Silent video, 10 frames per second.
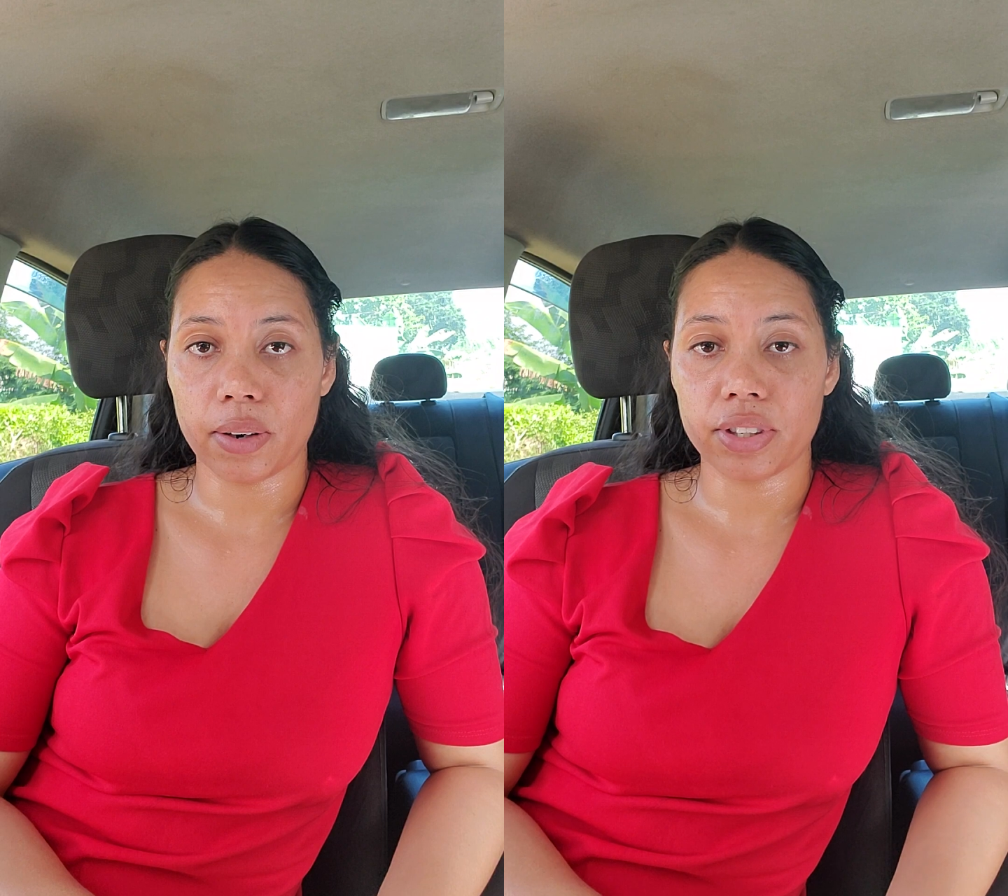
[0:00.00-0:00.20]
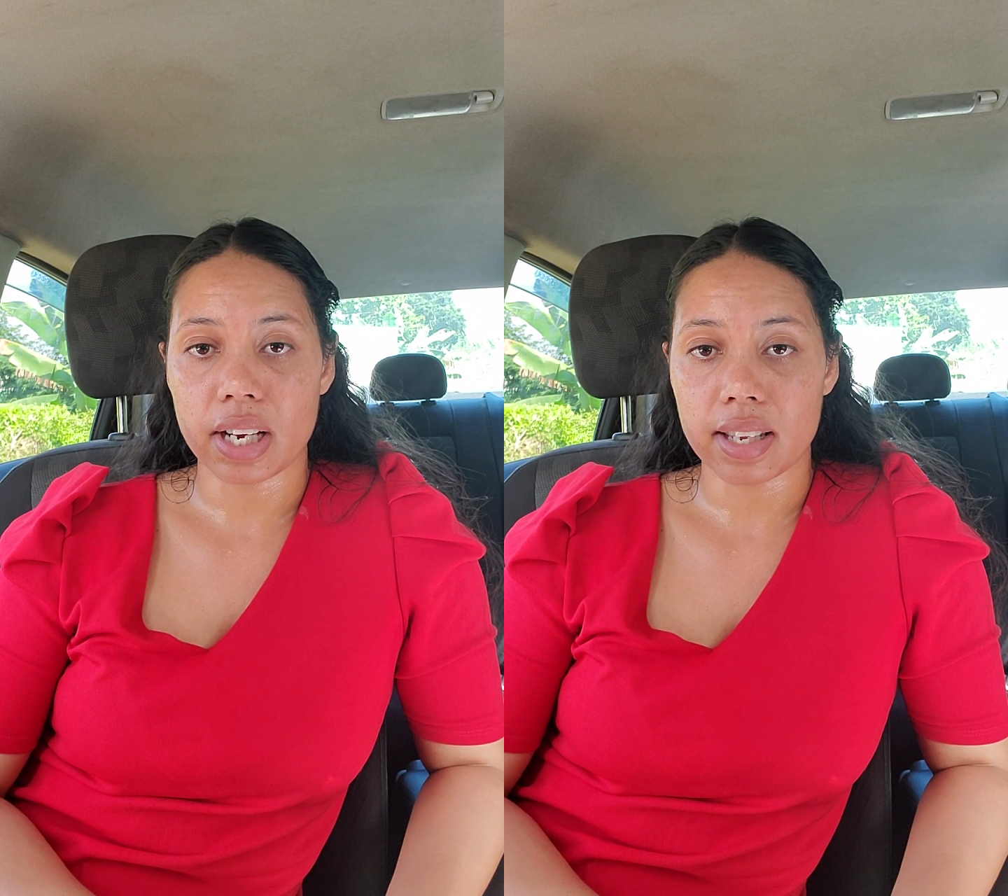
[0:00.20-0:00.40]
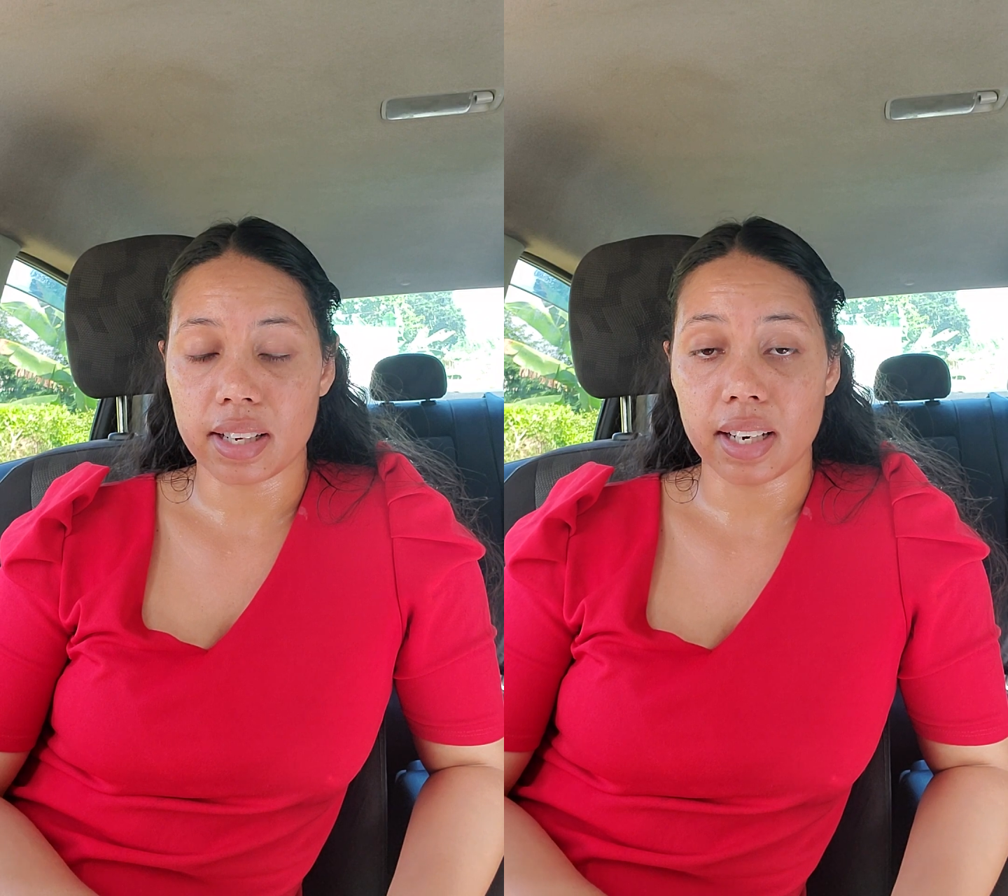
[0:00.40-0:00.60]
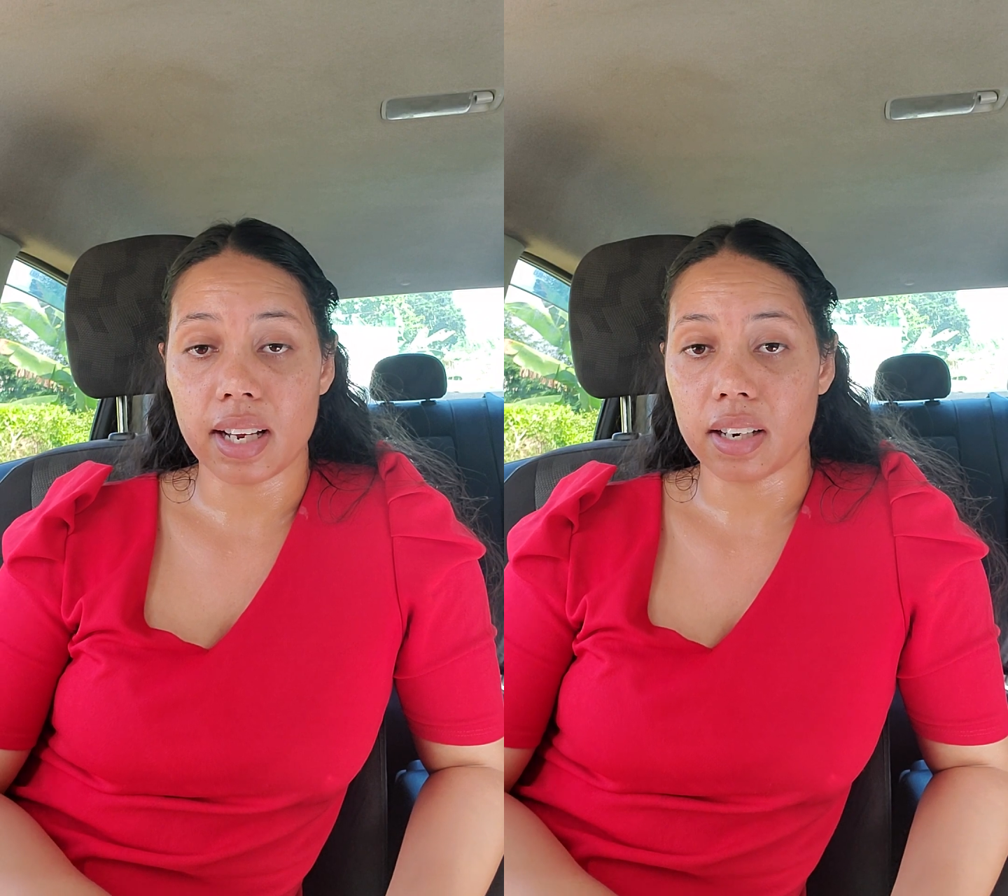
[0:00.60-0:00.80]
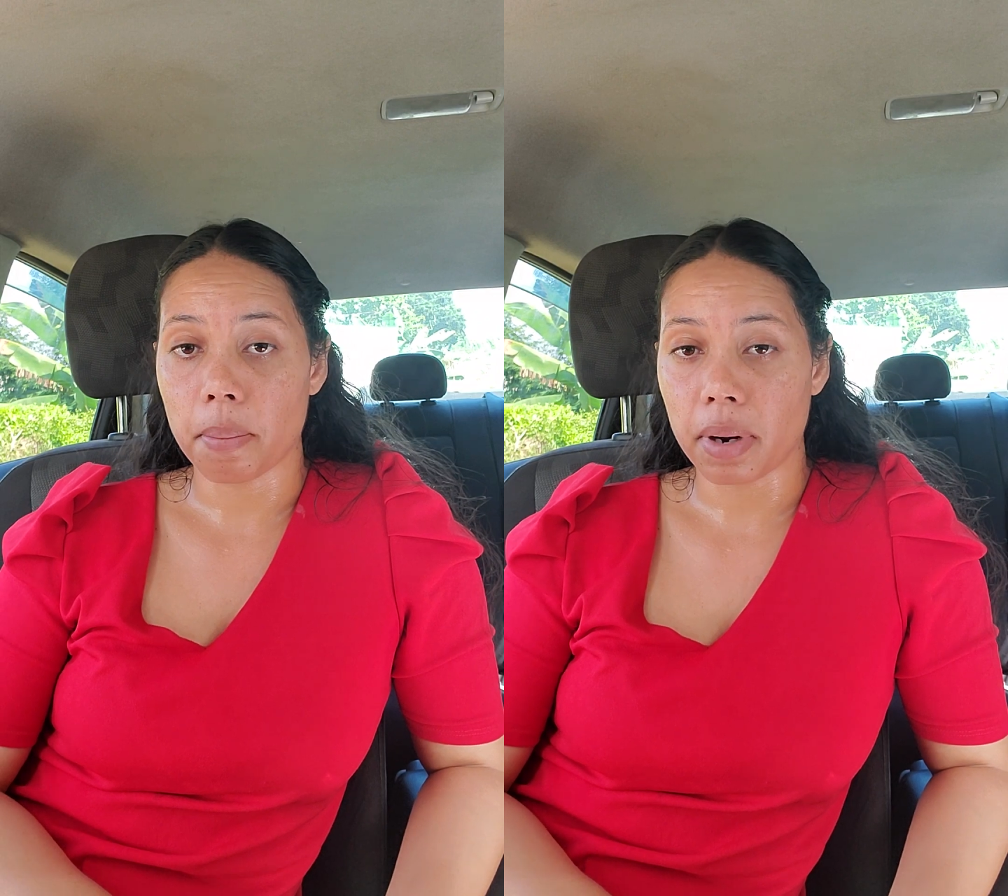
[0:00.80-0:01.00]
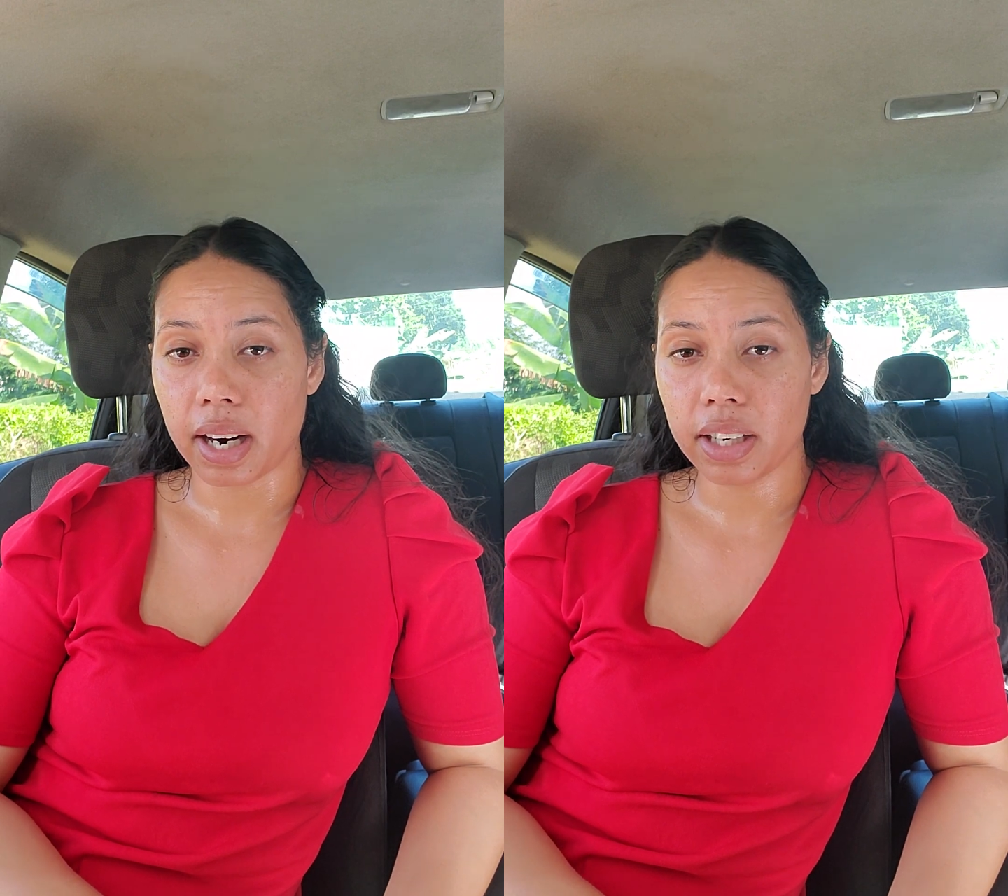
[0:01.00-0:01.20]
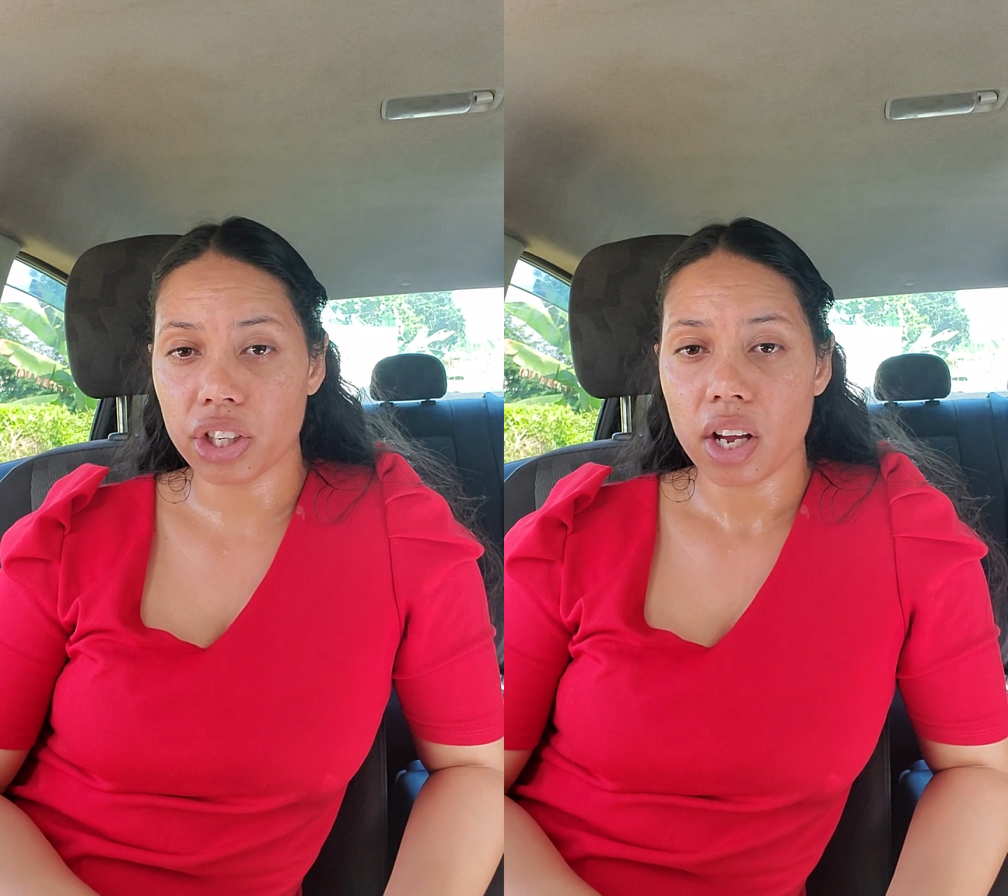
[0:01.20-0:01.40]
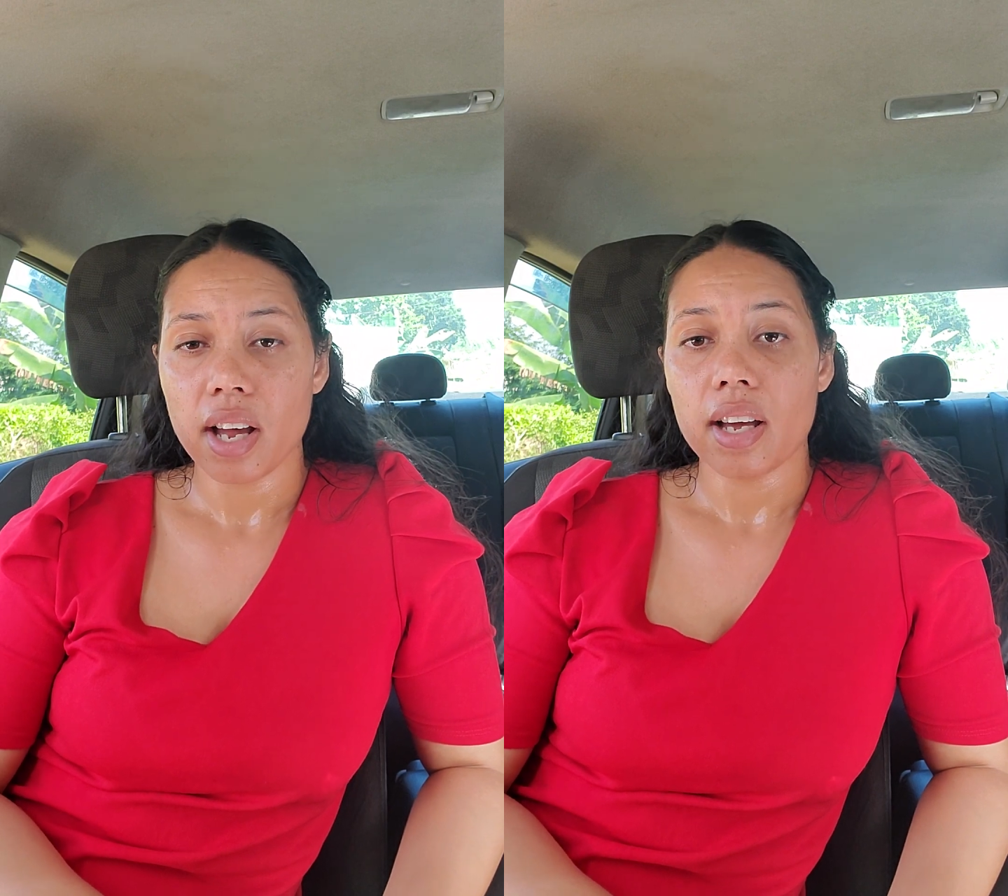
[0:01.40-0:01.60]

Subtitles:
which I said at the end of March,